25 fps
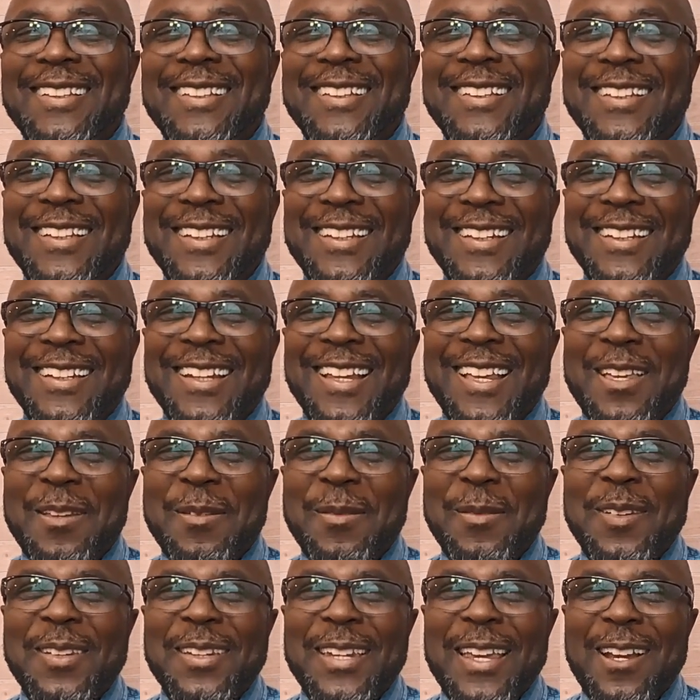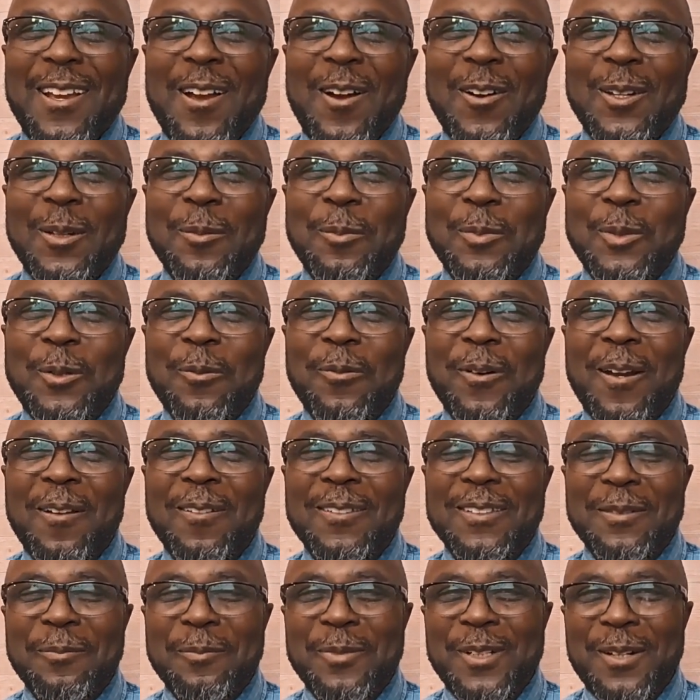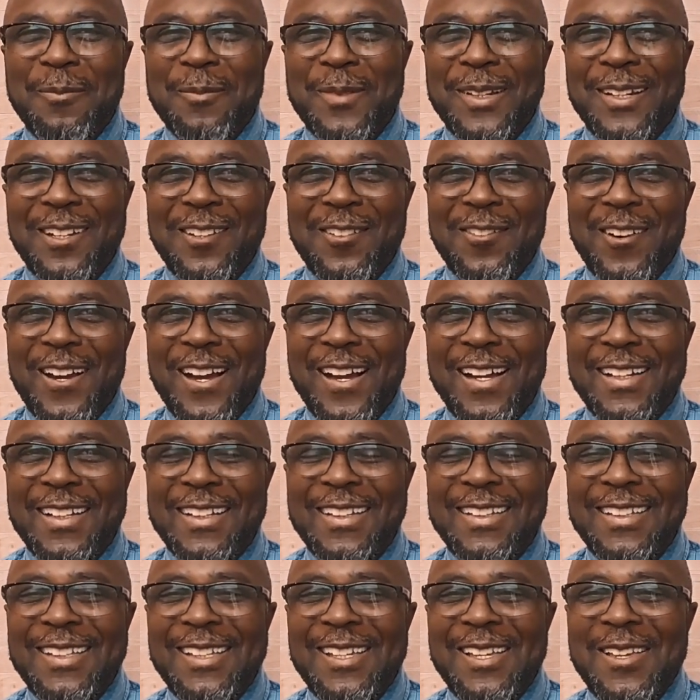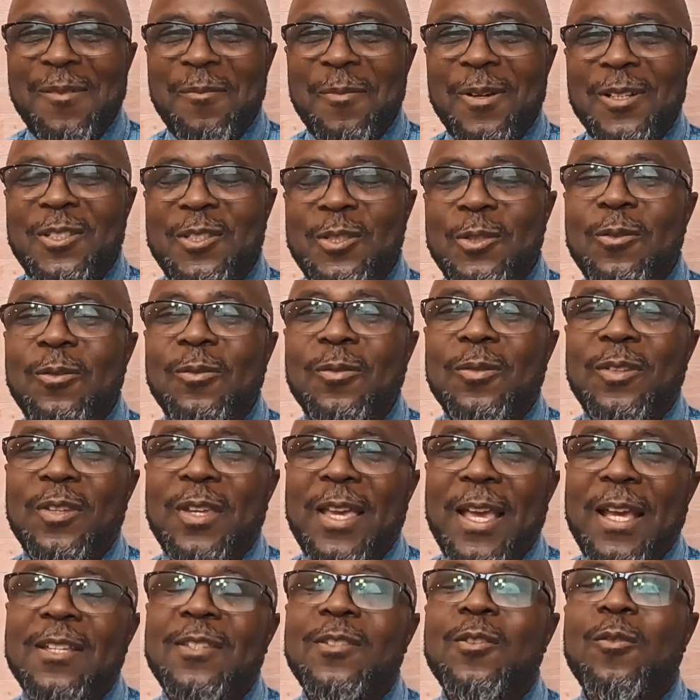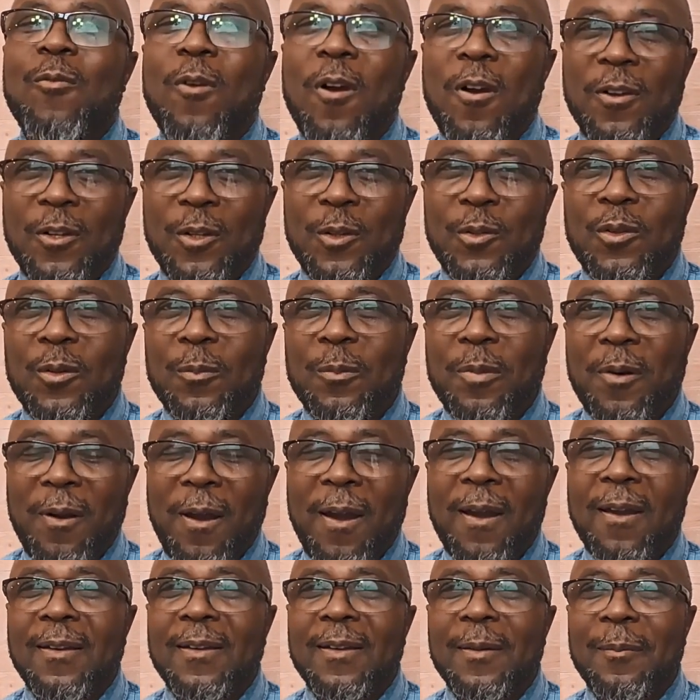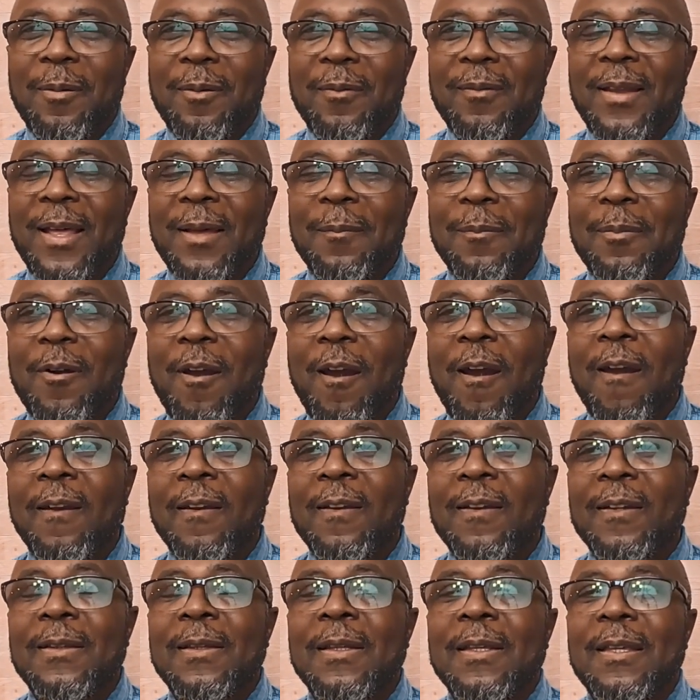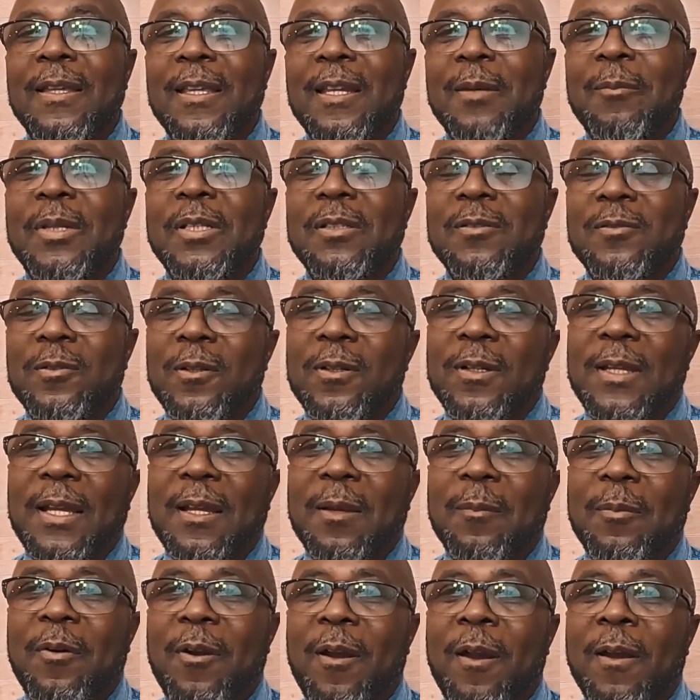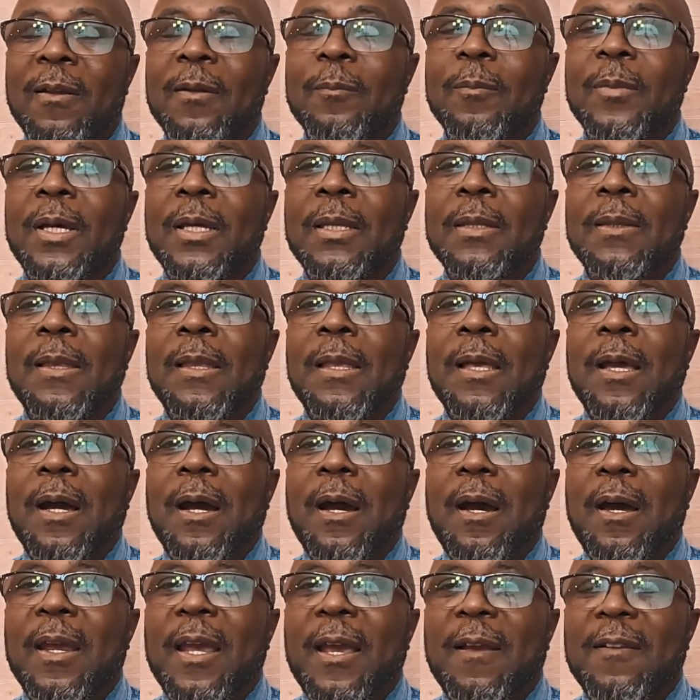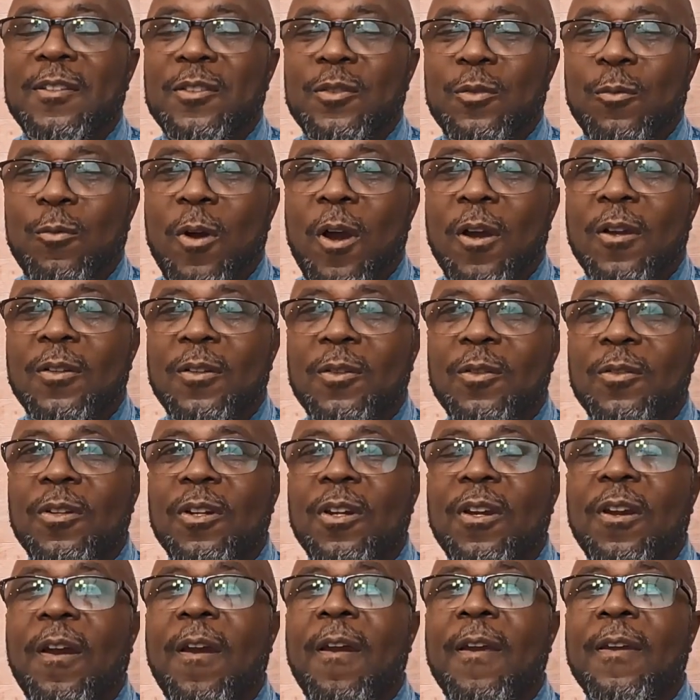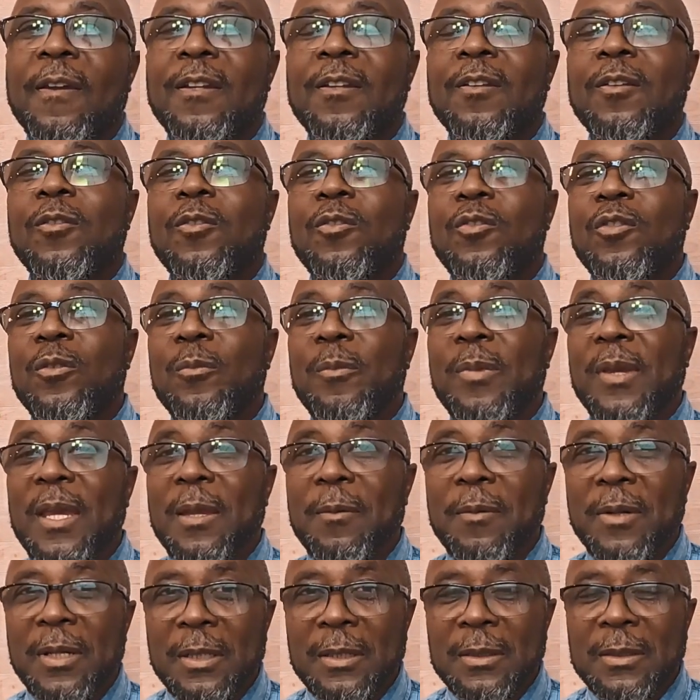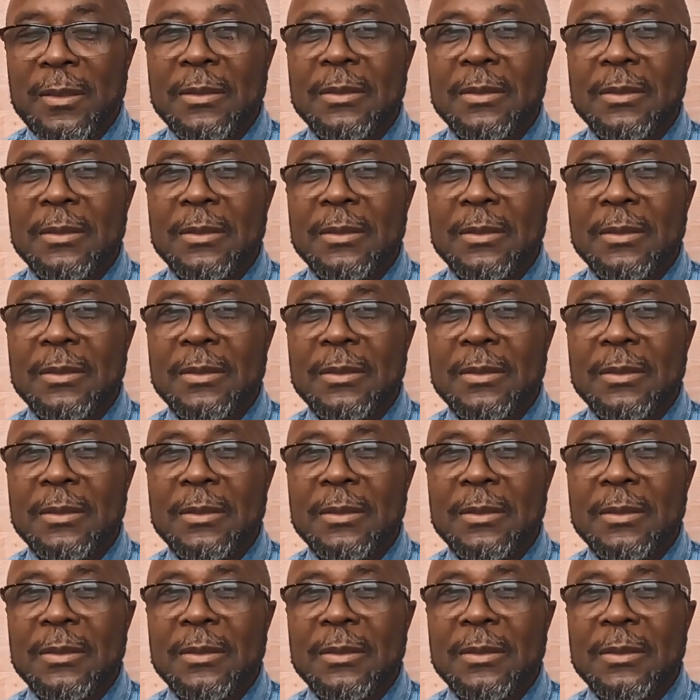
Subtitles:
and take all the blueberries and put them in the truck. But as you're walking through the park, not park, it'd be sort of like a park, but as you're walking through the garden, you'll be able to